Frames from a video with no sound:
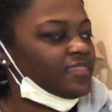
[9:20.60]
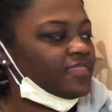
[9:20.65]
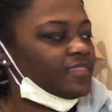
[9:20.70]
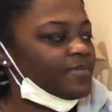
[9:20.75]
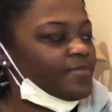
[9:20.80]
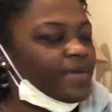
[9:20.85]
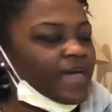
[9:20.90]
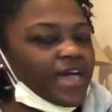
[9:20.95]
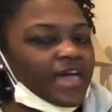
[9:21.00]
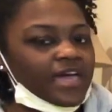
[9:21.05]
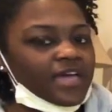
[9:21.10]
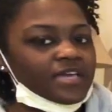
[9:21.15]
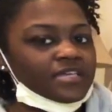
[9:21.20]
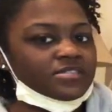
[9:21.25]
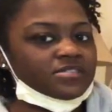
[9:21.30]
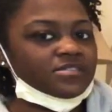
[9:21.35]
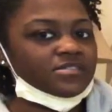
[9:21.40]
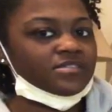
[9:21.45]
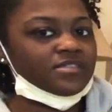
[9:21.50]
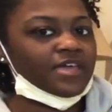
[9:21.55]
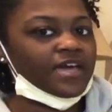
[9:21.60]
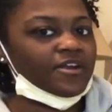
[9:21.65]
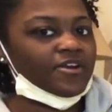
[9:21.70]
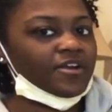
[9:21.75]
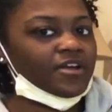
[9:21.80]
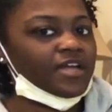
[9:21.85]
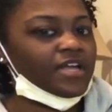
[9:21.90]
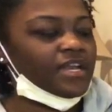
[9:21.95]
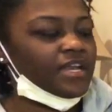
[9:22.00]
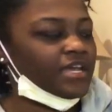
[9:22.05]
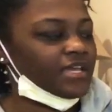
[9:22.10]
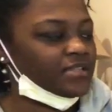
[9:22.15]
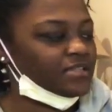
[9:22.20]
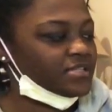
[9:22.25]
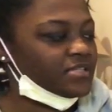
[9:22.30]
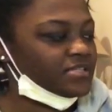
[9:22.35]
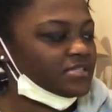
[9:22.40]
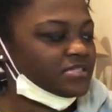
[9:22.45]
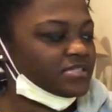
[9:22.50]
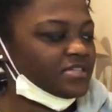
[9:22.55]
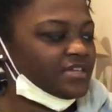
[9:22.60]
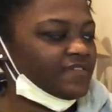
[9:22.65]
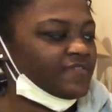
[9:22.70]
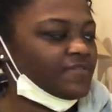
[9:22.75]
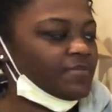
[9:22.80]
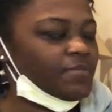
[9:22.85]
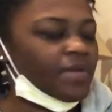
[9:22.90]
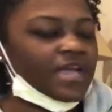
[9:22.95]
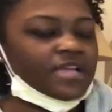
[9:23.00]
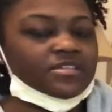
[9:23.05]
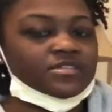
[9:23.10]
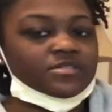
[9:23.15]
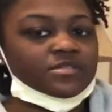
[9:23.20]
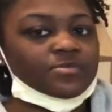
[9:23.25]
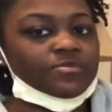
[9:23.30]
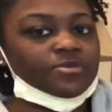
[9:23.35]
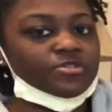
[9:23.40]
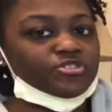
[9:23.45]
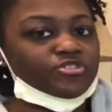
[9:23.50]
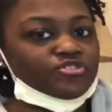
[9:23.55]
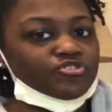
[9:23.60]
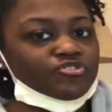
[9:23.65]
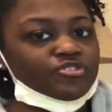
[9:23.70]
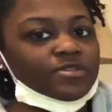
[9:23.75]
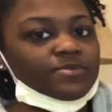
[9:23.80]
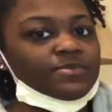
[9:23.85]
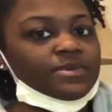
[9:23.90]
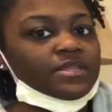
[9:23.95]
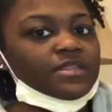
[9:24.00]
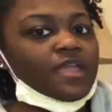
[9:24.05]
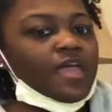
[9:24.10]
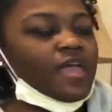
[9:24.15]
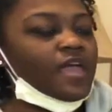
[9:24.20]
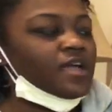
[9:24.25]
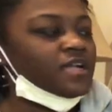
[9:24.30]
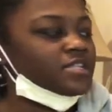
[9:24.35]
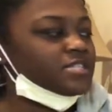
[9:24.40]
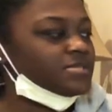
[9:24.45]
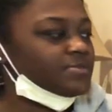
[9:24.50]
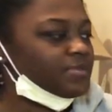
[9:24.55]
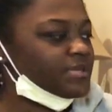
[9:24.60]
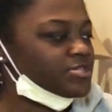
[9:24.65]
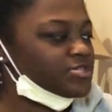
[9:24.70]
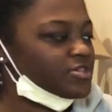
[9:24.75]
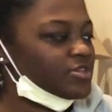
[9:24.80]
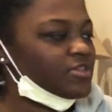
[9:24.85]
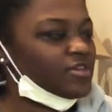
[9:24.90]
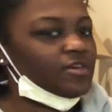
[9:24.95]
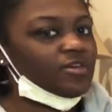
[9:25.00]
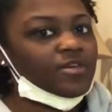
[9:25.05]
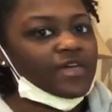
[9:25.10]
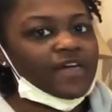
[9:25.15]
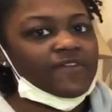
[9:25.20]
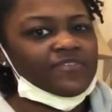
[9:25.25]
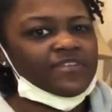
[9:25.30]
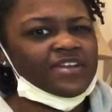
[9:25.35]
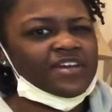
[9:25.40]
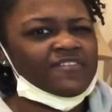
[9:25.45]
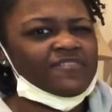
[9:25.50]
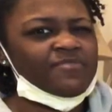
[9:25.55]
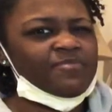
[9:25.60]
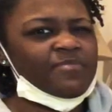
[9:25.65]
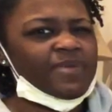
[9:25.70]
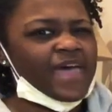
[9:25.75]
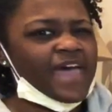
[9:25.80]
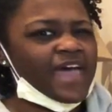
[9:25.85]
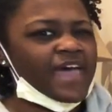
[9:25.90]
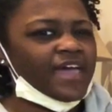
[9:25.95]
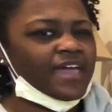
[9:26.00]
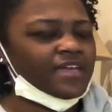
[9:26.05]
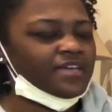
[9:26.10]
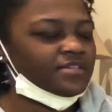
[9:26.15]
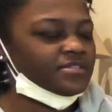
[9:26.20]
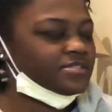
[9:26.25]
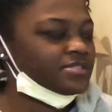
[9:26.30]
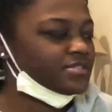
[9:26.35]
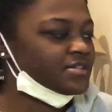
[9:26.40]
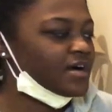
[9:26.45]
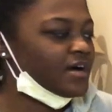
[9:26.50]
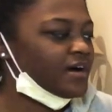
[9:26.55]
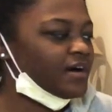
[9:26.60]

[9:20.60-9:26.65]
the bags that are connected to see if it matches up with your treatment, to make sure that you have enough bags,